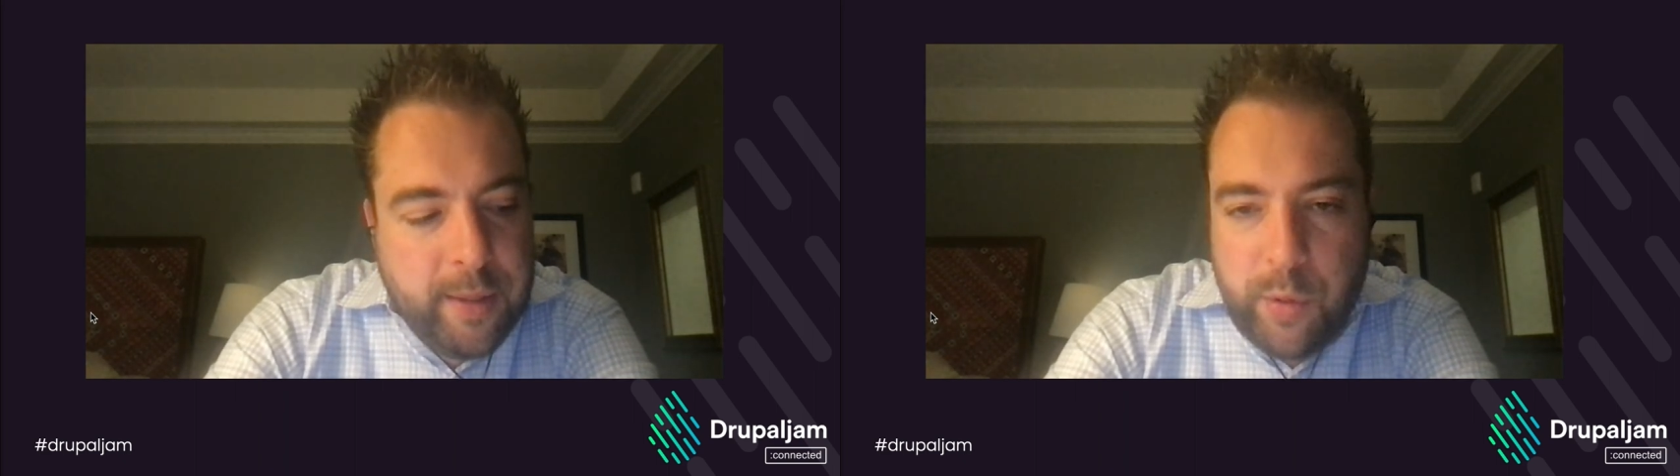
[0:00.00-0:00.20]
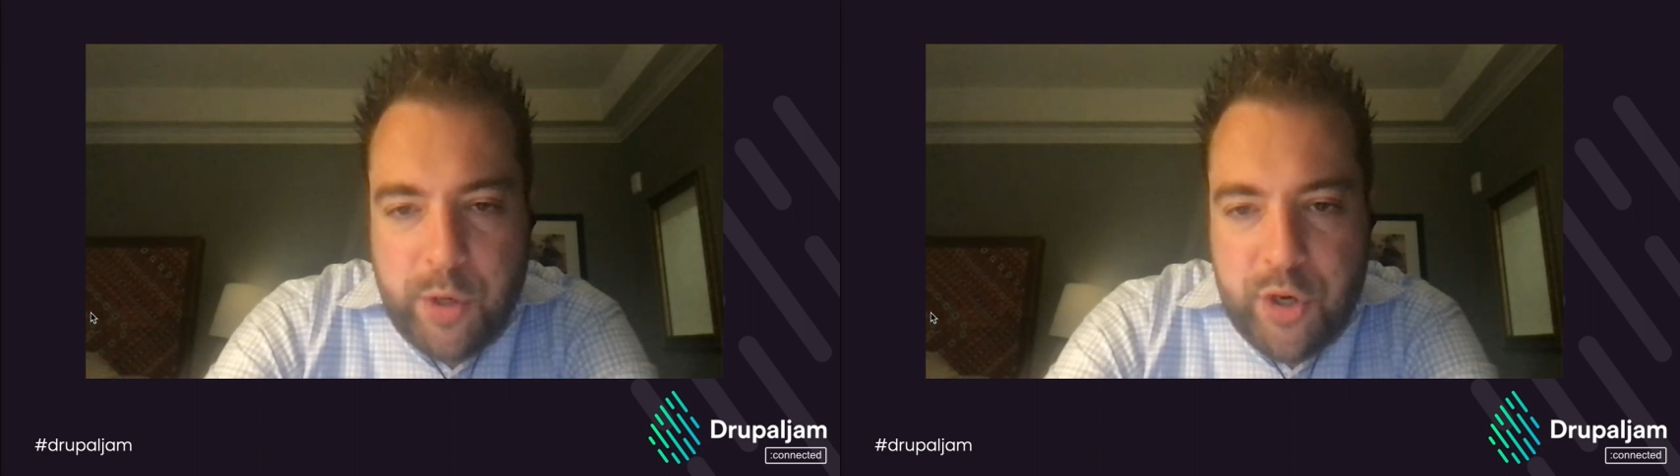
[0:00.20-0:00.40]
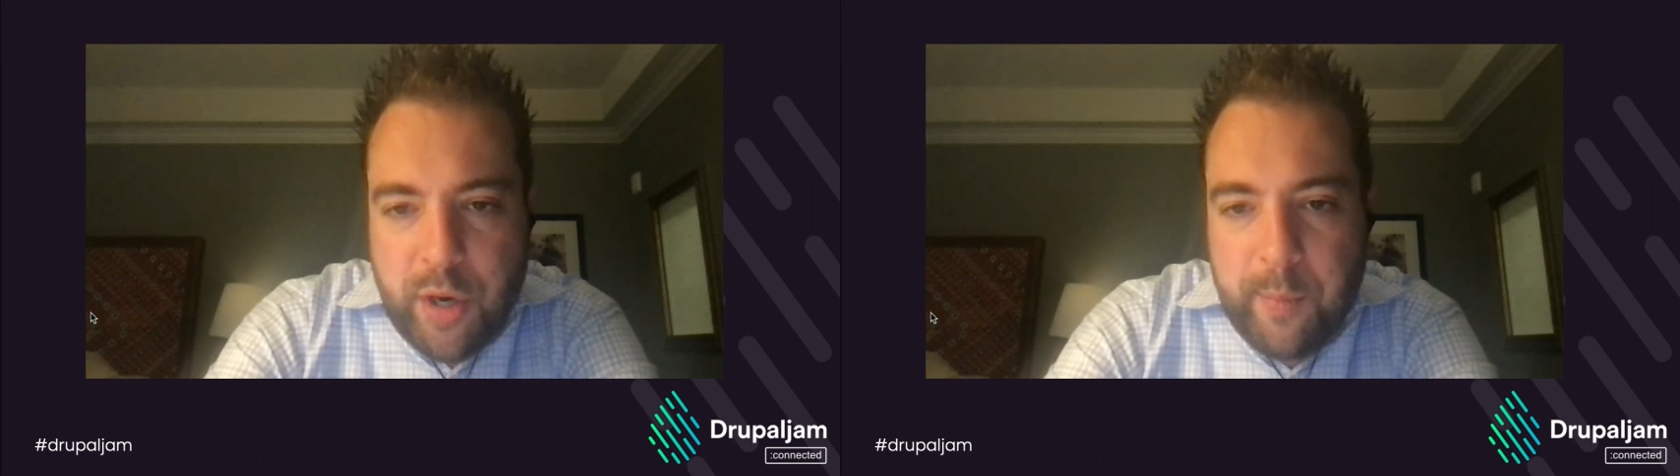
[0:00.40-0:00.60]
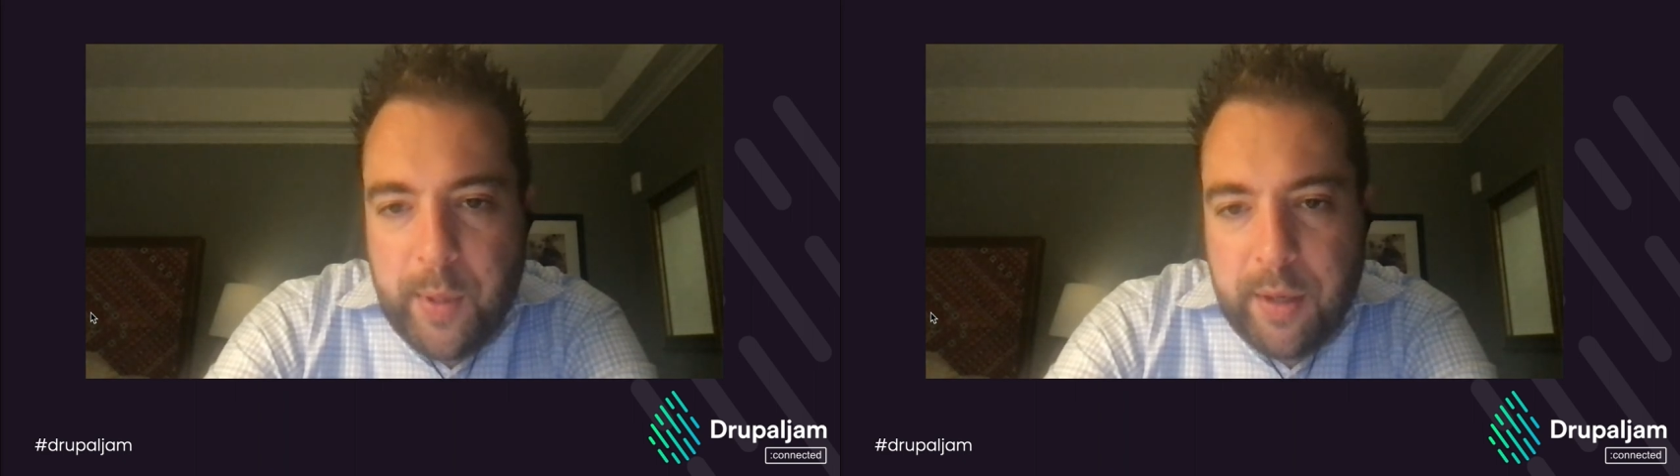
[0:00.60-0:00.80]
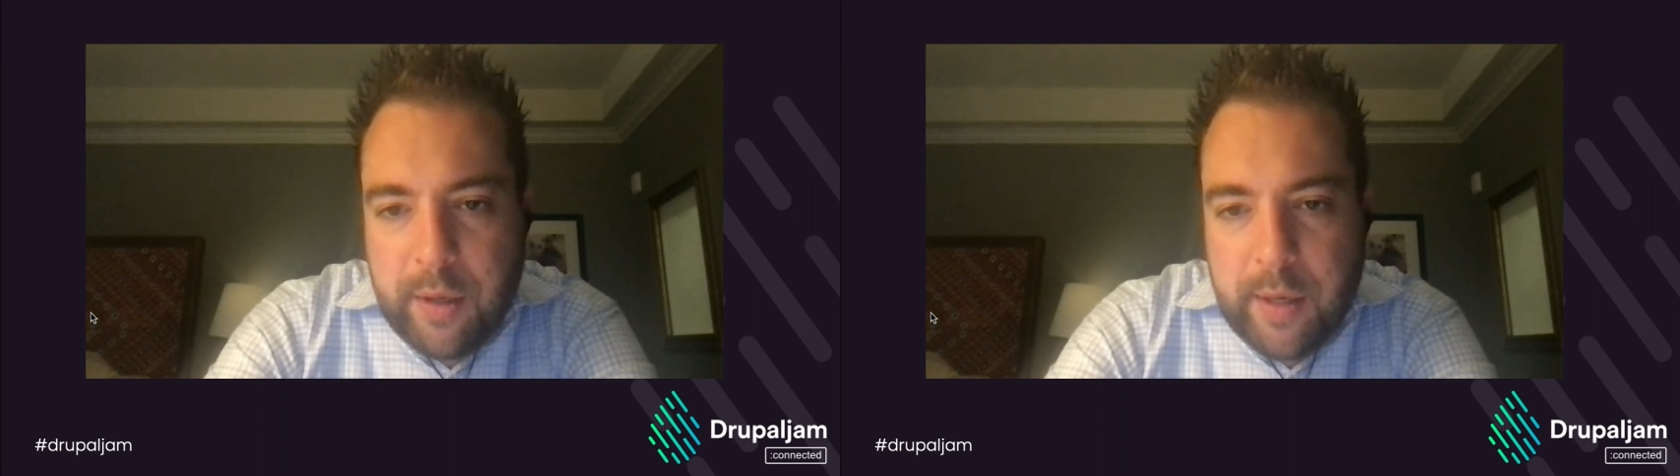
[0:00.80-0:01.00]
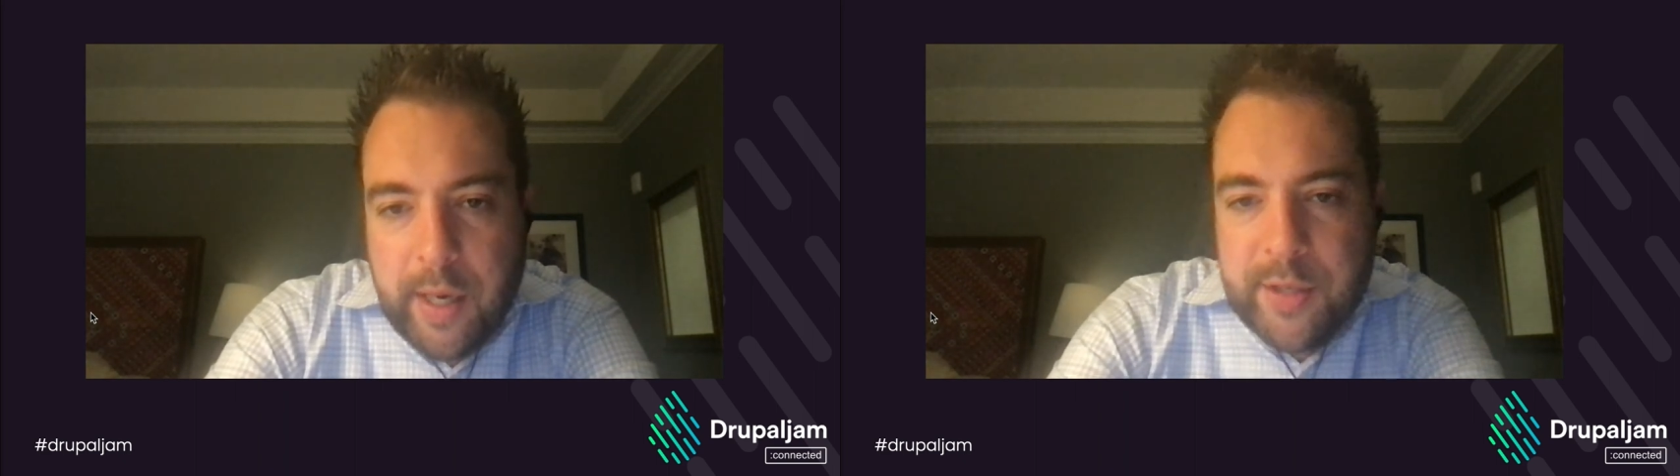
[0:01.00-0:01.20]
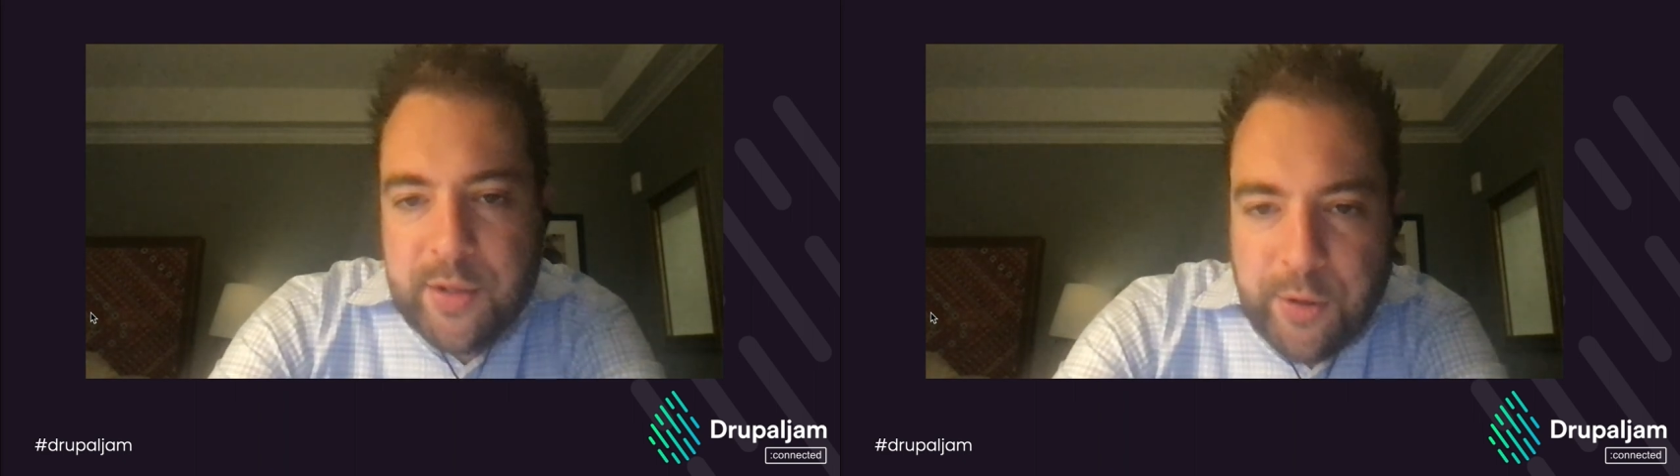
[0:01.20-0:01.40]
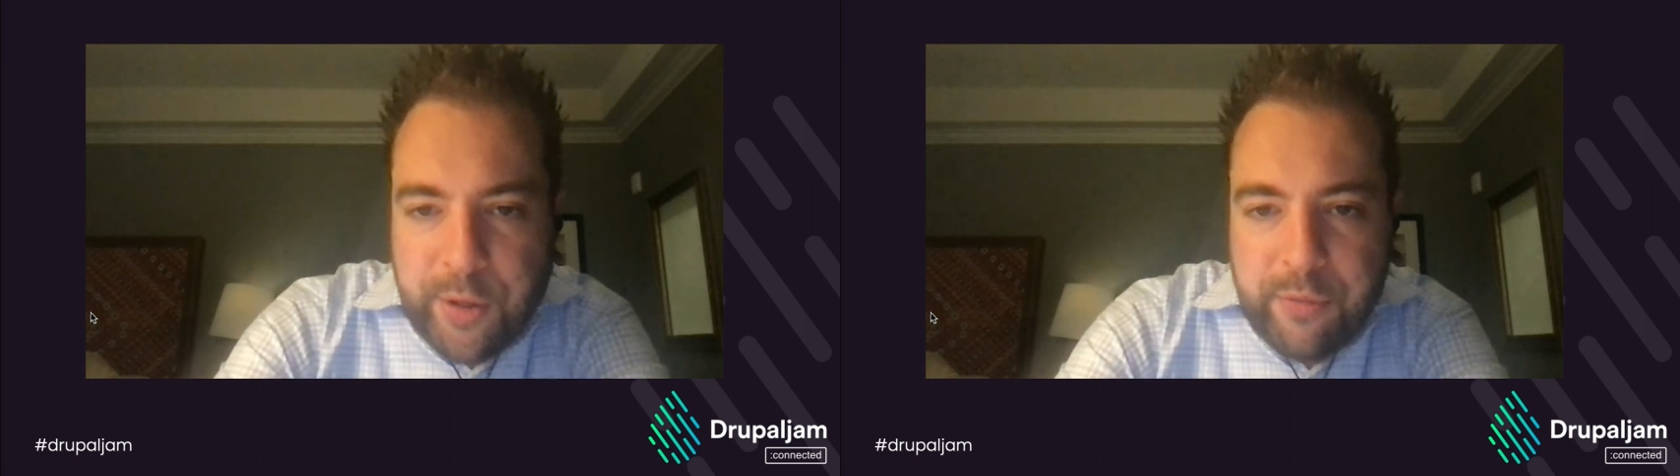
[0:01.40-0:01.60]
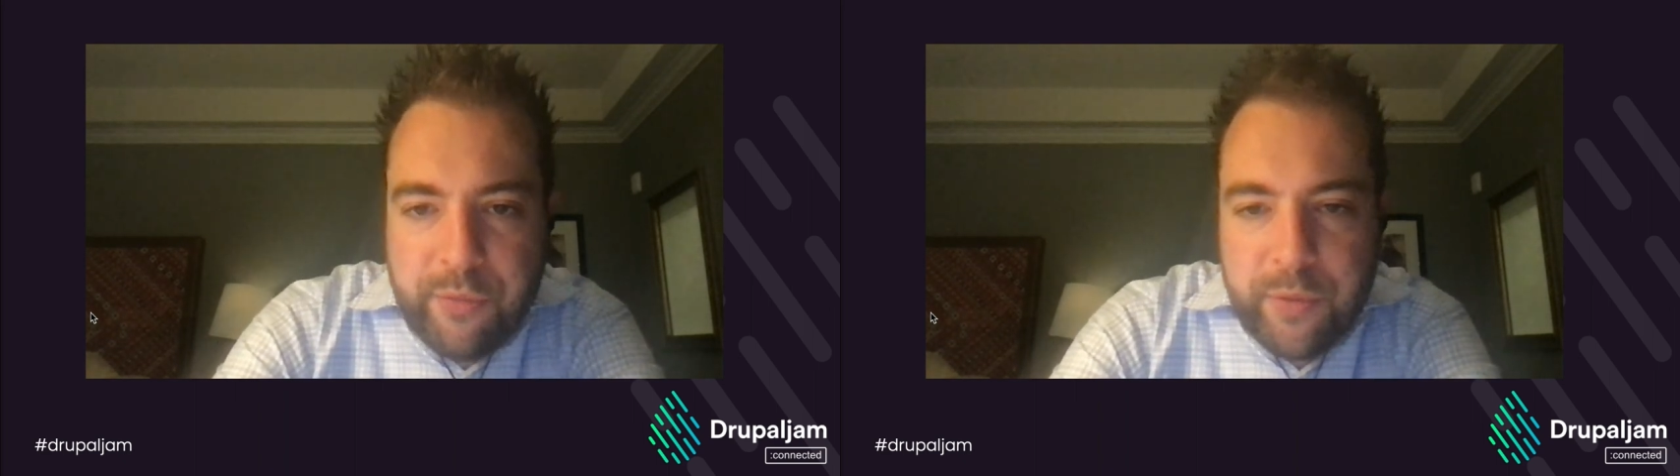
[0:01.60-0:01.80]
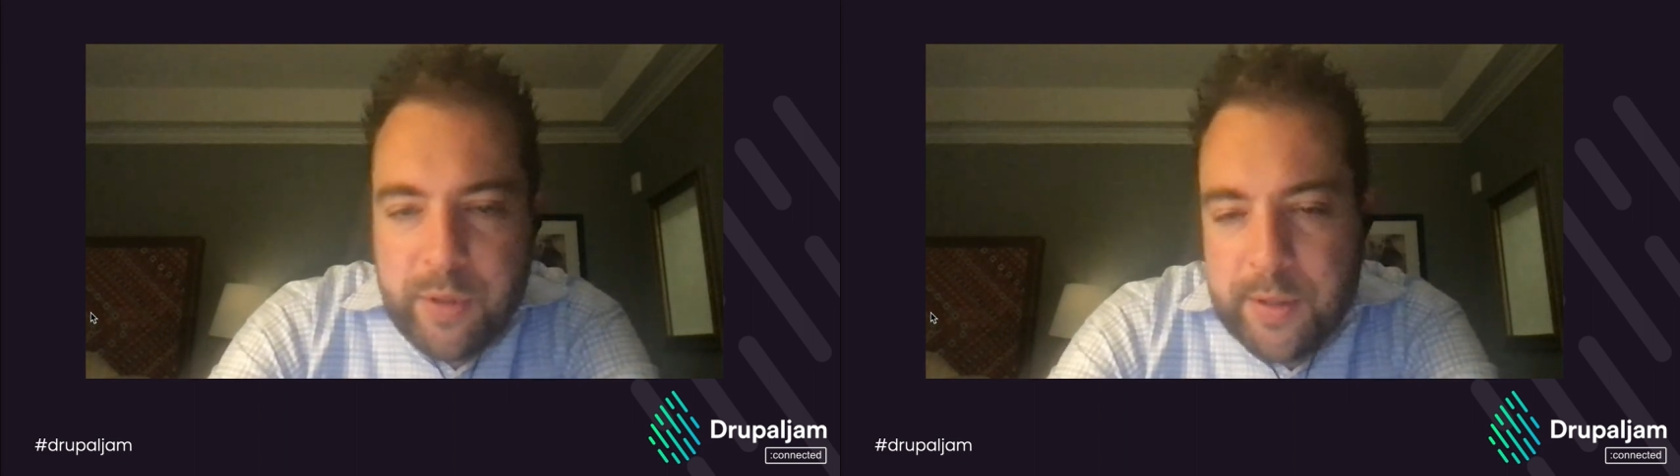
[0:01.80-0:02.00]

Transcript: like we're jumping an S curve.